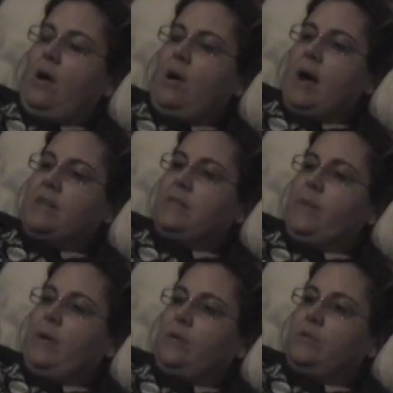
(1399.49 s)
Her eyes
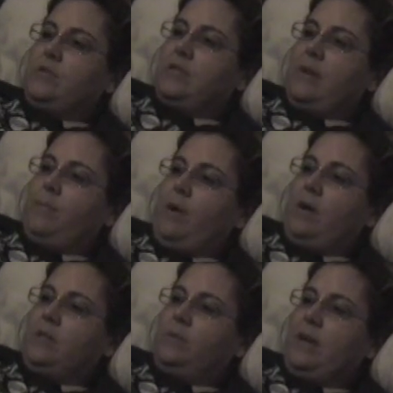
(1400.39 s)
sparkled just like
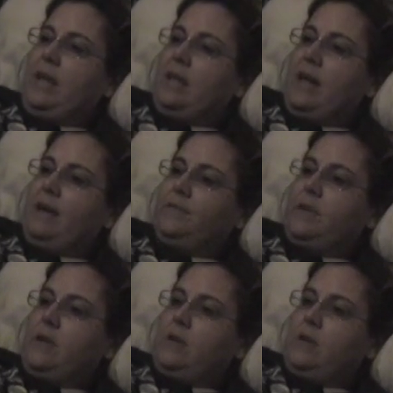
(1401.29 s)
Pa's when he laughed.